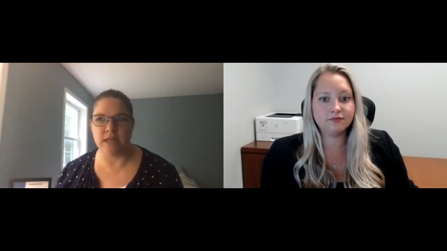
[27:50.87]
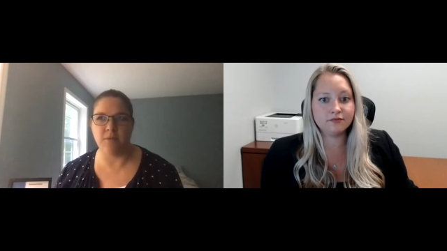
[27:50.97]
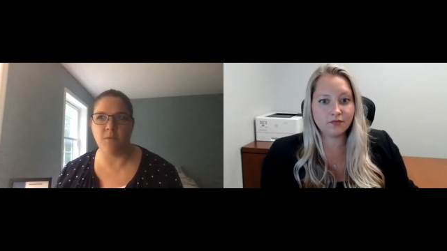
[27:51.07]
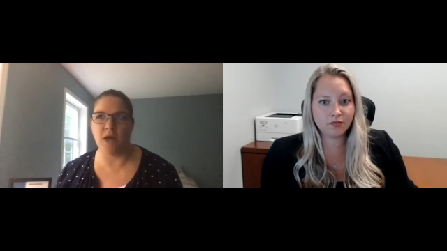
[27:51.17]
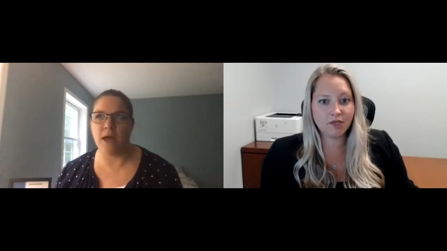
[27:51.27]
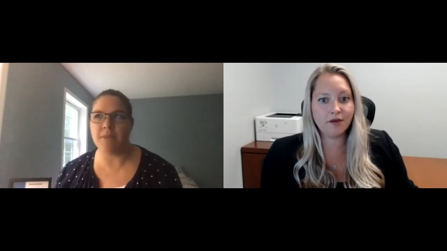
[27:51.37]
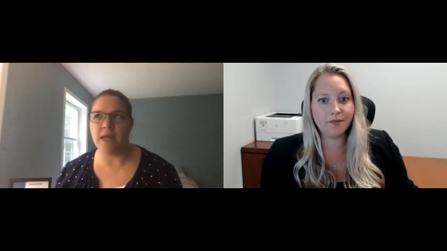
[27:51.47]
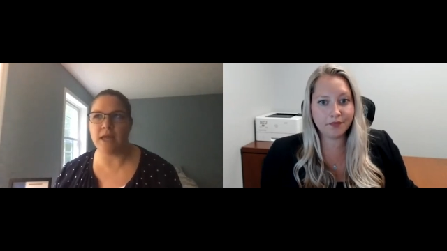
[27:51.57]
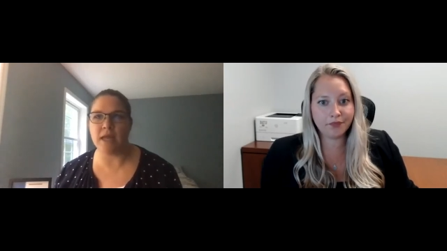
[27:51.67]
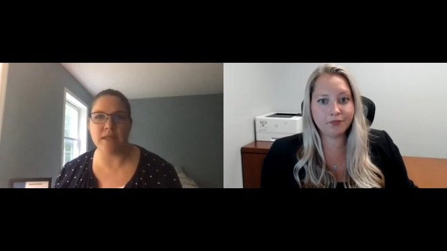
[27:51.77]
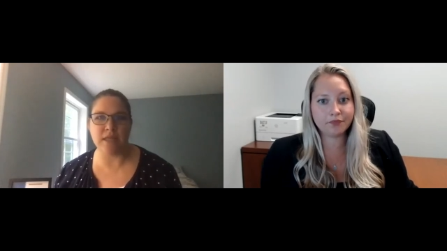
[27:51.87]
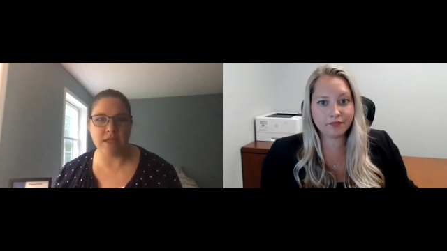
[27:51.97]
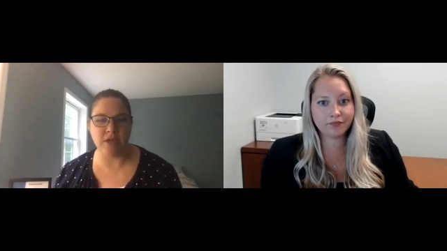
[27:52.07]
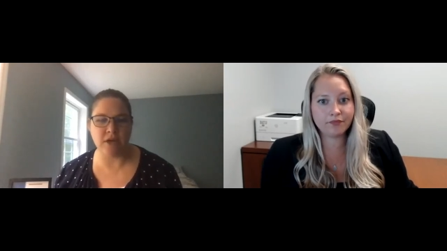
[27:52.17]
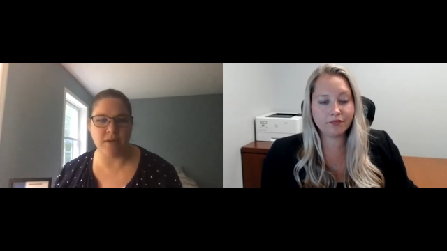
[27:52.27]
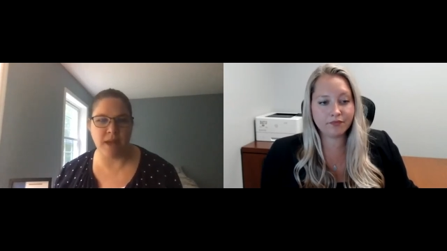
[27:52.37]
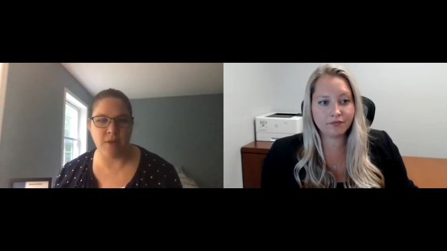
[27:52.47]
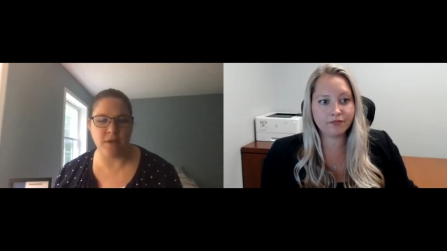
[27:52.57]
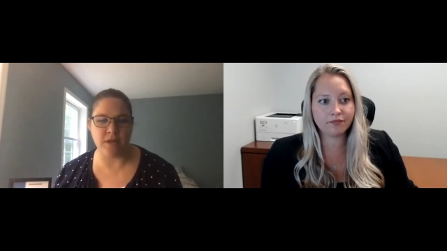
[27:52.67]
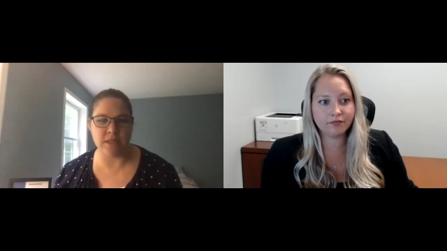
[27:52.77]
Speaker 1: Like, well, I'm not a leader in my
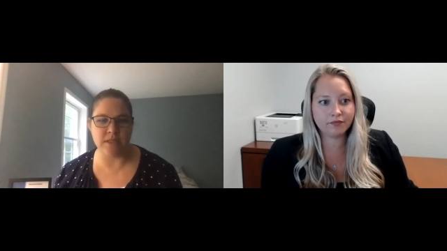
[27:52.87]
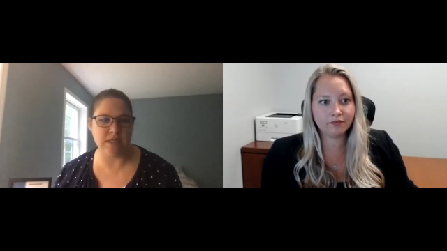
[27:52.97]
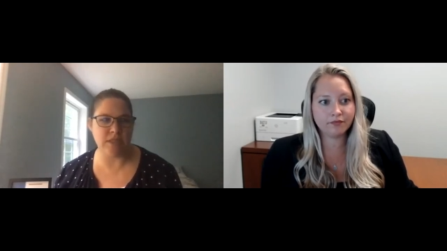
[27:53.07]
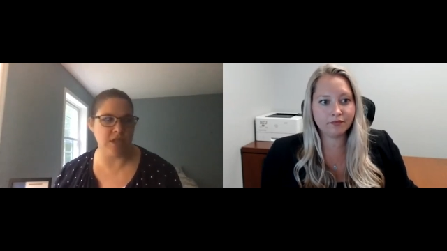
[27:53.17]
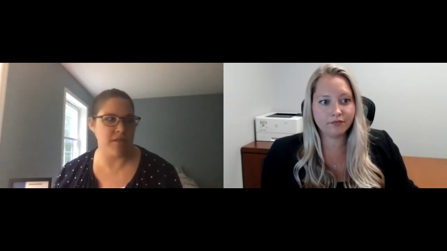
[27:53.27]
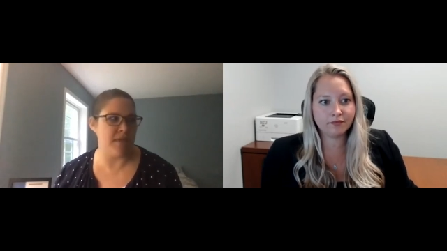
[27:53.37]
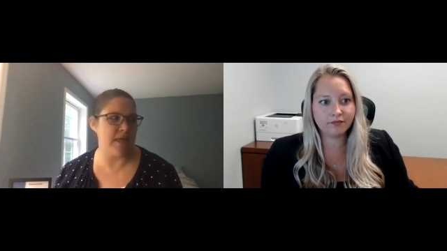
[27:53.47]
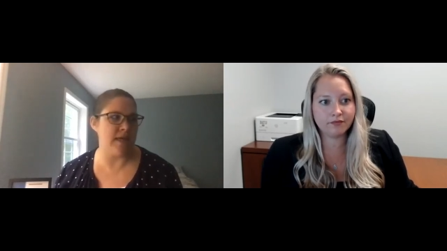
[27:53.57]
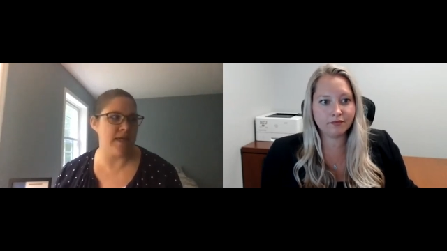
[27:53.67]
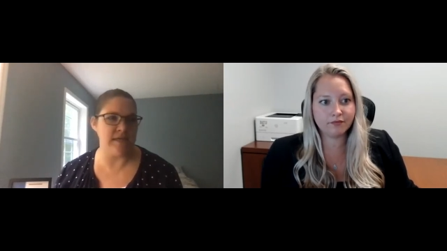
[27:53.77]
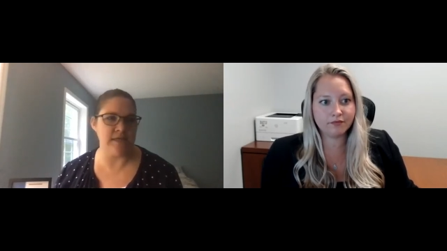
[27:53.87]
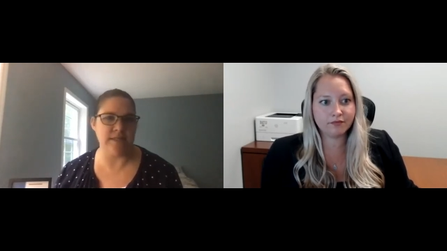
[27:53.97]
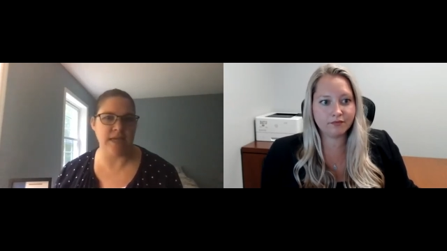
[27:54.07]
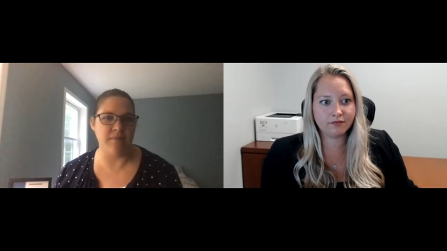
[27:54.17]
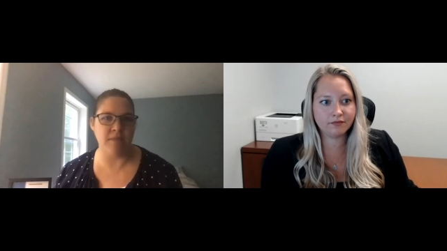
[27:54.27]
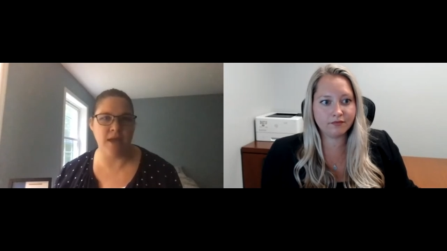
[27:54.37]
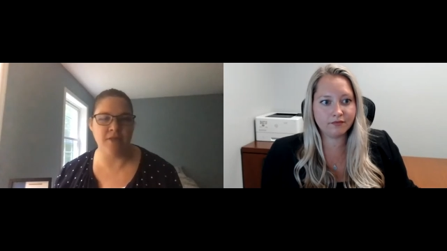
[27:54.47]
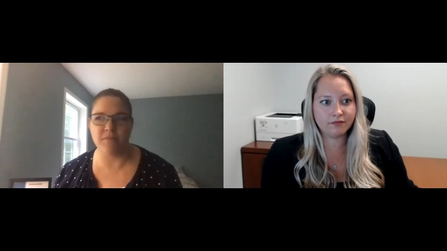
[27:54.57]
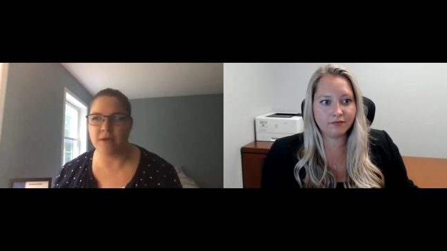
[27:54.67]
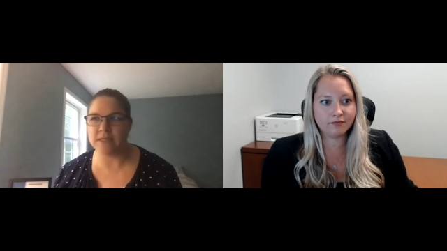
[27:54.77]
organization because I'm not
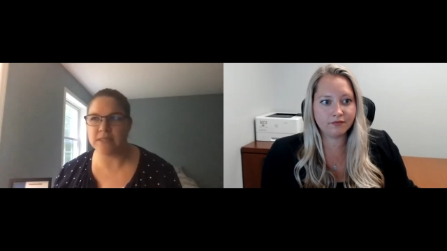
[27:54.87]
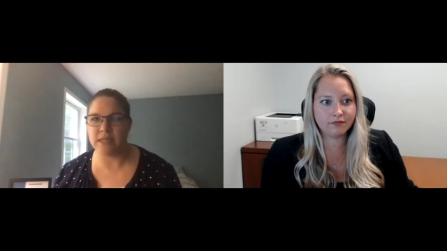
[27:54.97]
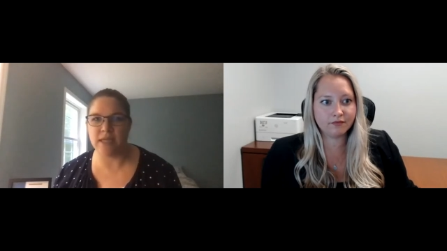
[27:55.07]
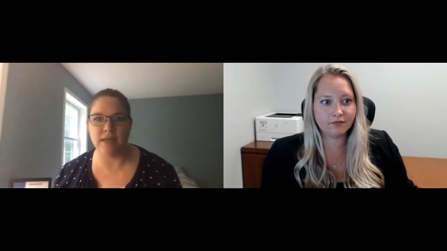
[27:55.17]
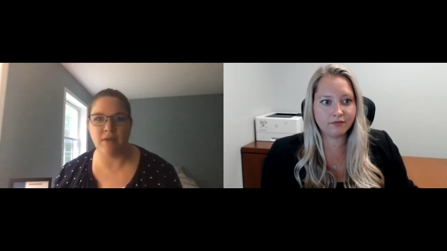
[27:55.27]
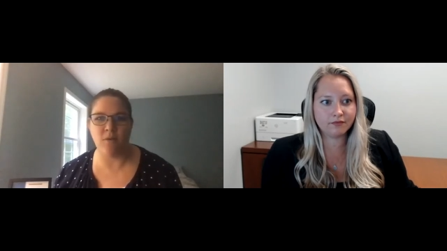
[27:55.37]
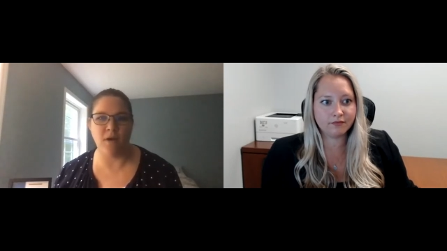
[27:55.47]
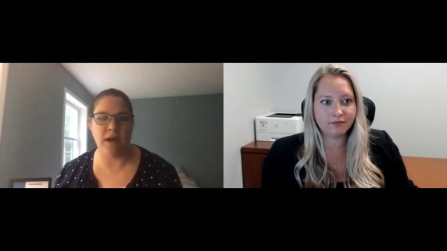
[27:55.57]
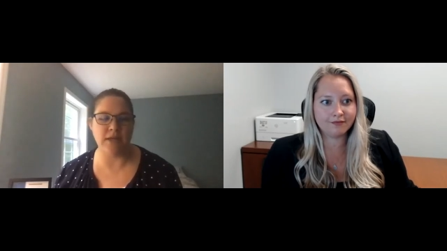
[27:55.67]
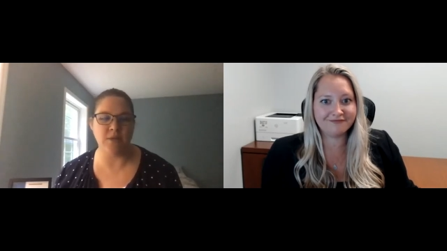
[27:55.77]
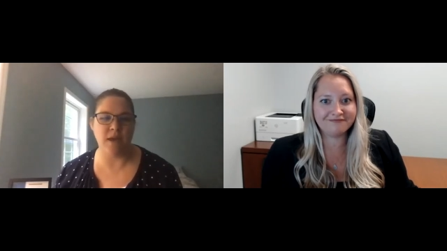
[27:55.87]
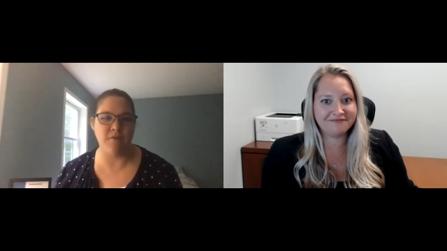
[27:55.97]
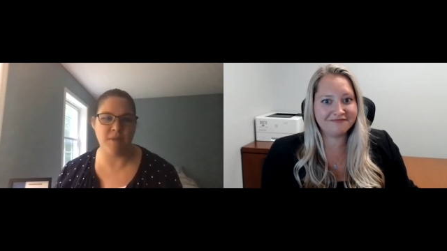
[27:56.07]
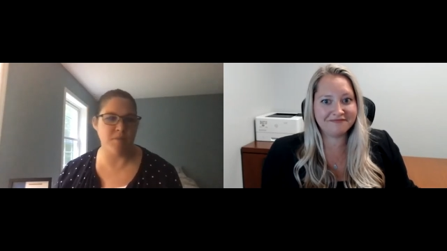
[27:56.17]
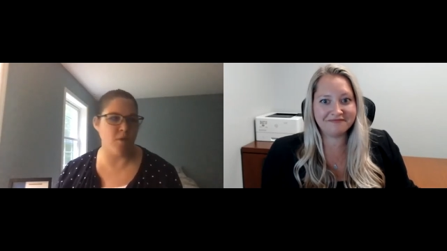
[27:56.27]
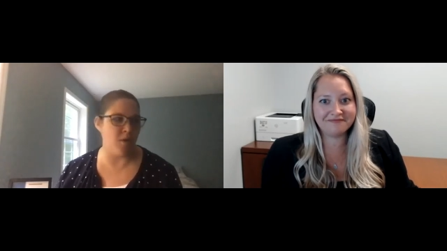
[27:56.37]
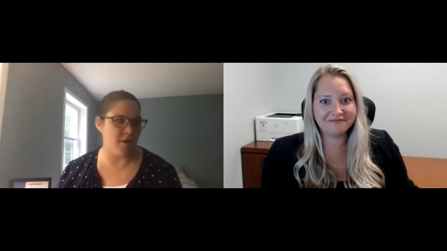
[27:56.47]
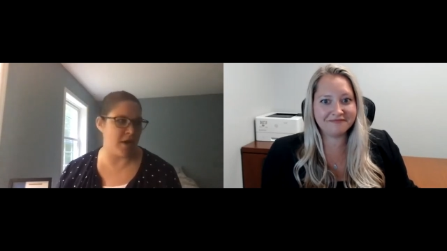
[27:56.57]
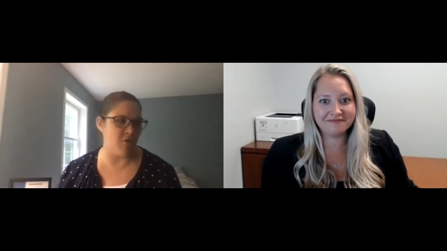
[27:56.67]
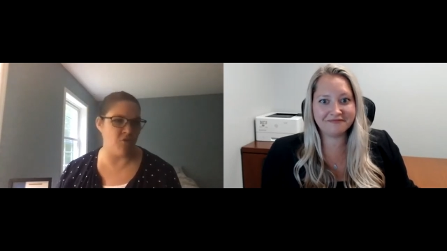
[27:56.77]
the president, or I don't have people
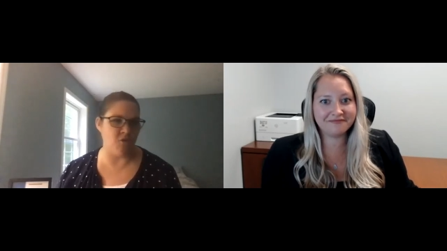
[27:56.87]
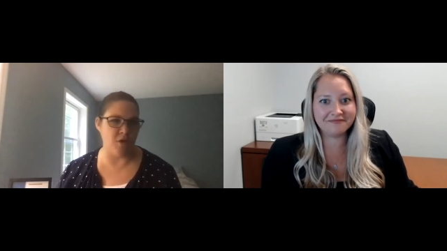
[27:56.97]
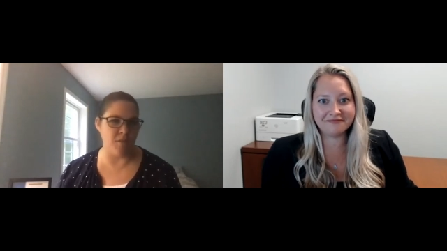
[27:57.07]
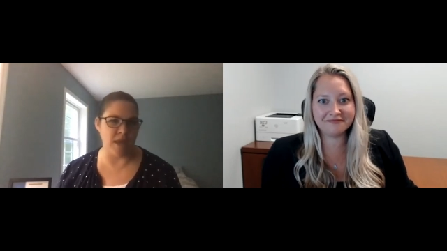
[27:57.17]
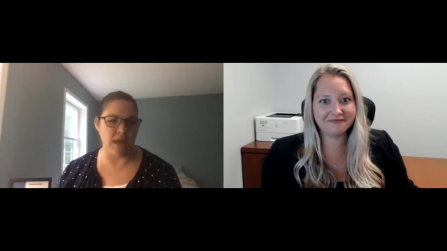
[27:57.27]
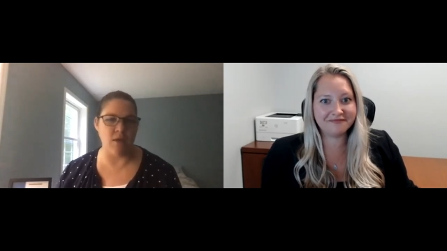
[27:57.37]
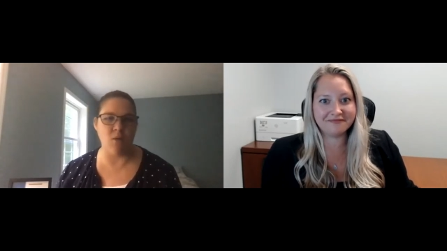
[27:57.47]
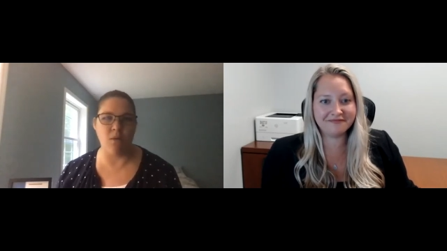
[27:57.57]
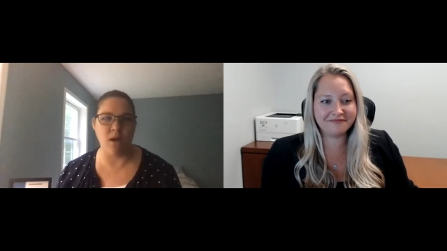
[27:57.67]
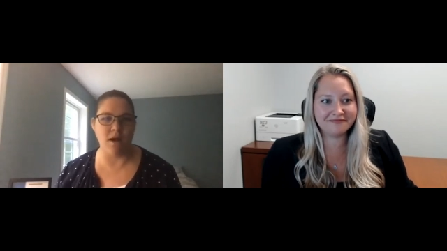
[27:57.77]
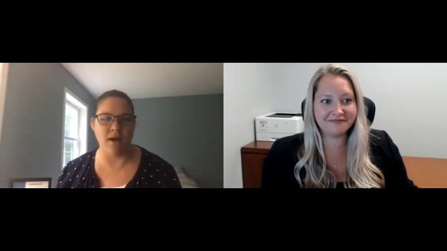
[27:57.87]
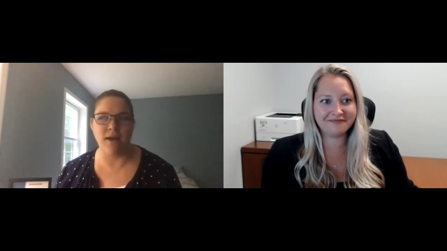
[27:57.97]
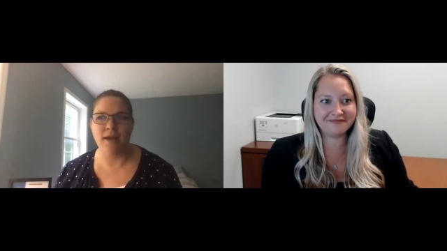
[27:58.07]
working for me, or,